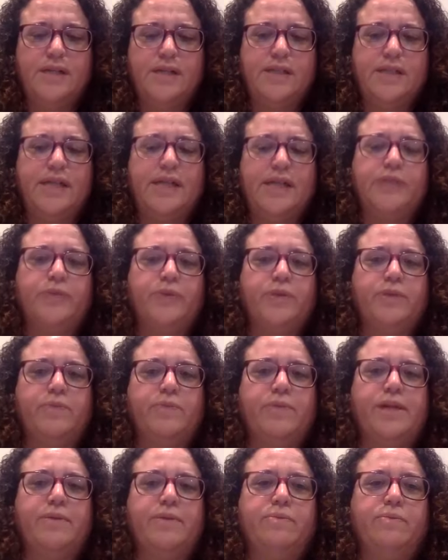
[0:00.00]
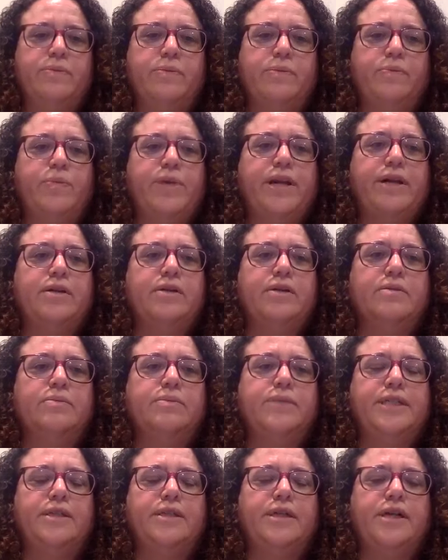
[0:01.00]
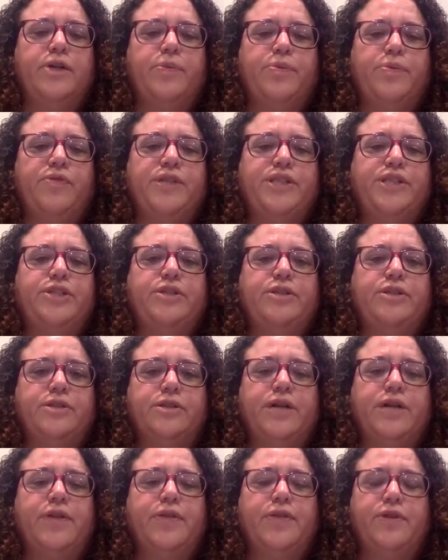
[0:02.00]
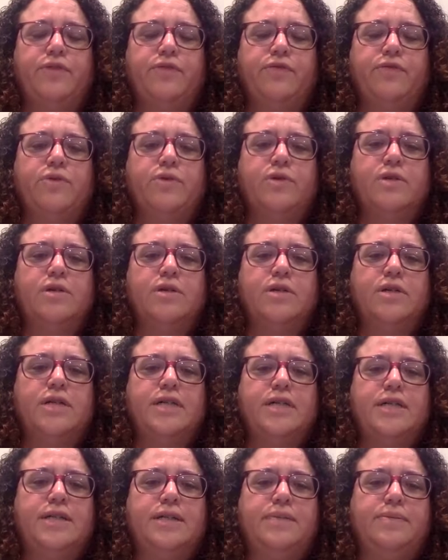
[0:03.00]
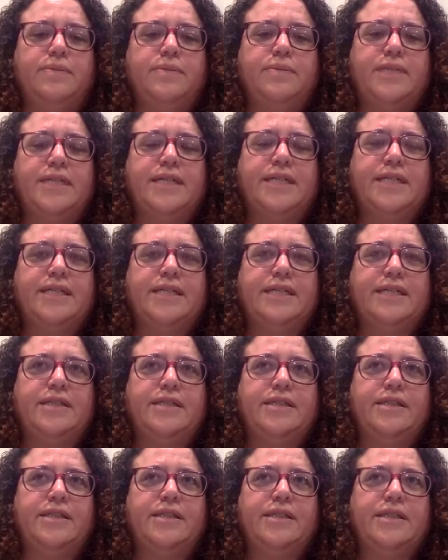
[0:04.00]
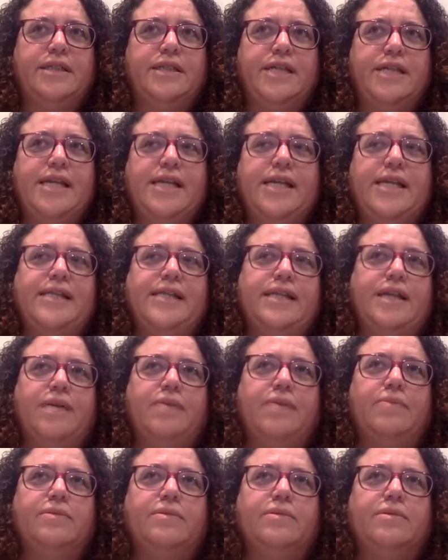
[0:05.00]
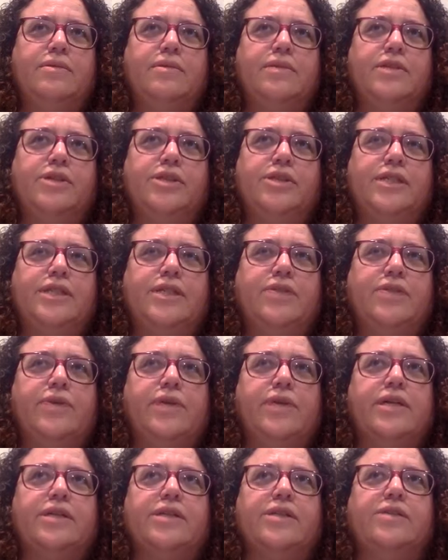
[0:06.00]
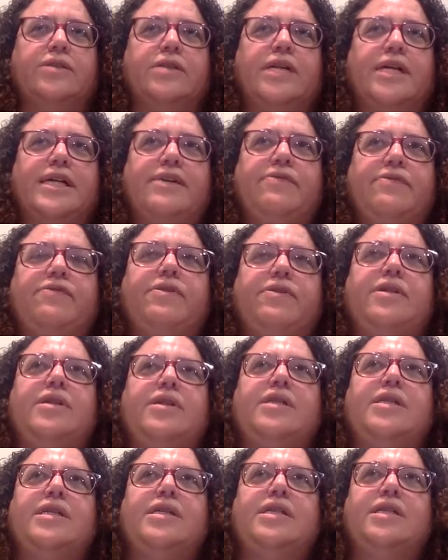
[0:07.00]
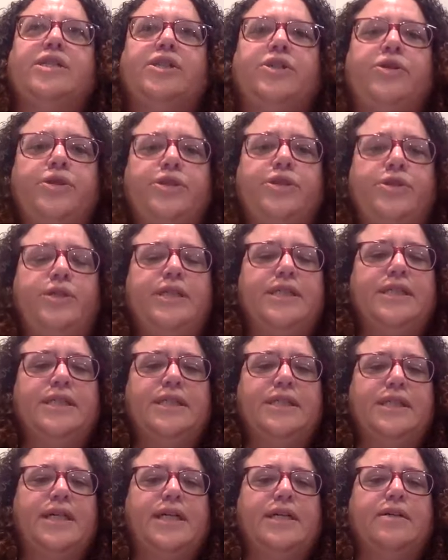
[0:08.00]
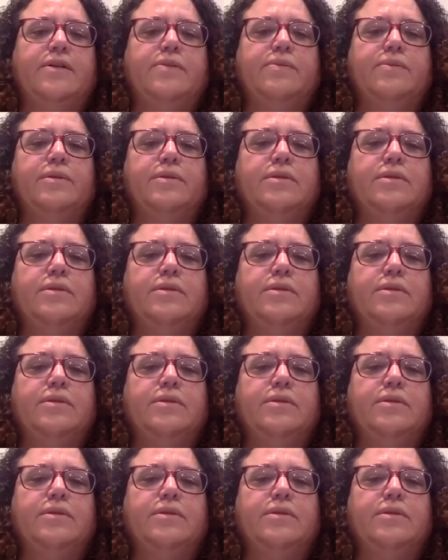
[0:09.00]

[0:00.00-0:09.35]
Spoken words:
That's what the mental health professionals are out there for. And anytime there's any threat on your life, you do need to seek help.